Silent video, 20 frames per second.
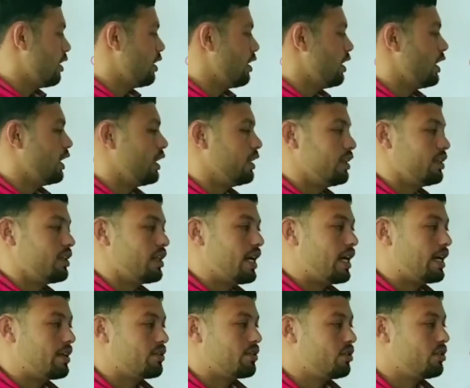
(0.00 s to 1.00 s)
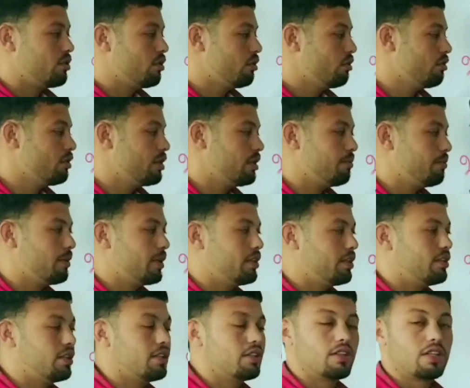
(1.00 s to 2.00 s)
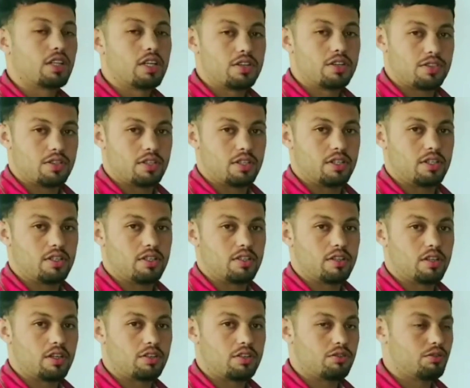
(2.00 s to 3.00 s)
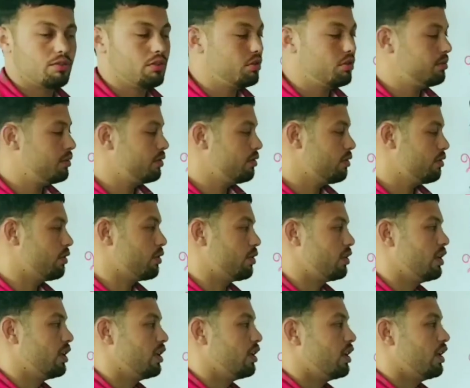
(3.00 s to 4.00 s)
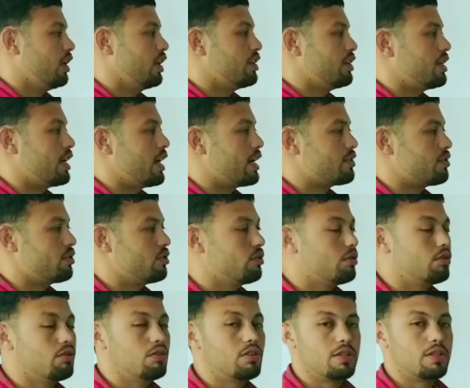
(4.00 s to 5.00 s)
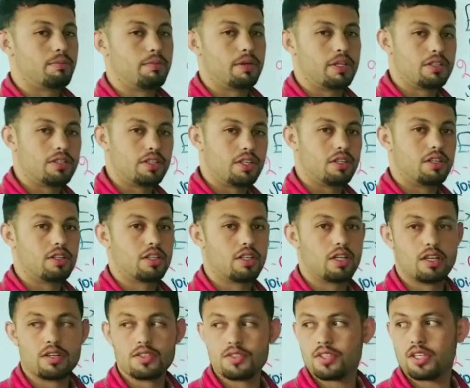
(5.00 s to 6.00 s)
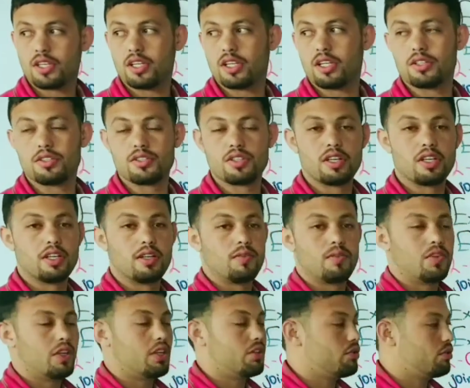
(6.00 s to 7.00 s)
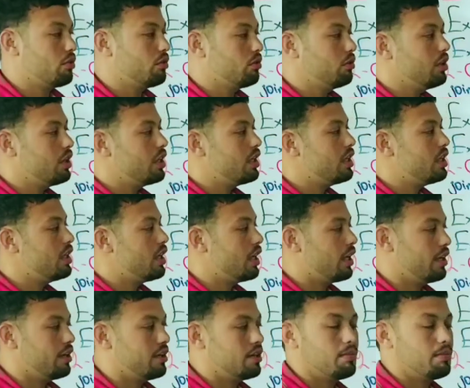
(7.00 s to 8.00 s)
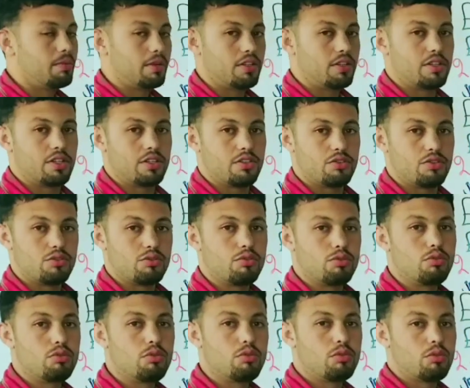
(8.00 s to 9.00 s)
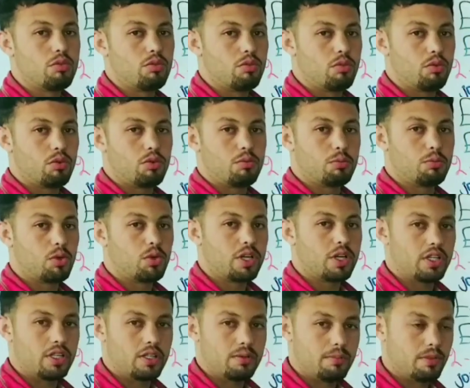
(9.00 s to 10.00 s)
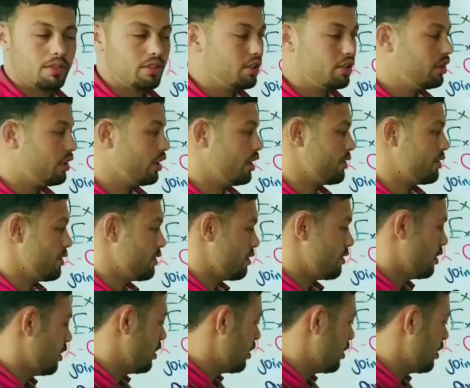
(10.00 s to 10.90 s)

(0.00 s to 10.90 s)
And it has no dependent clause in it. I told you before. It has no dependent clause in it. It's only independent, 2 or more independent clauses.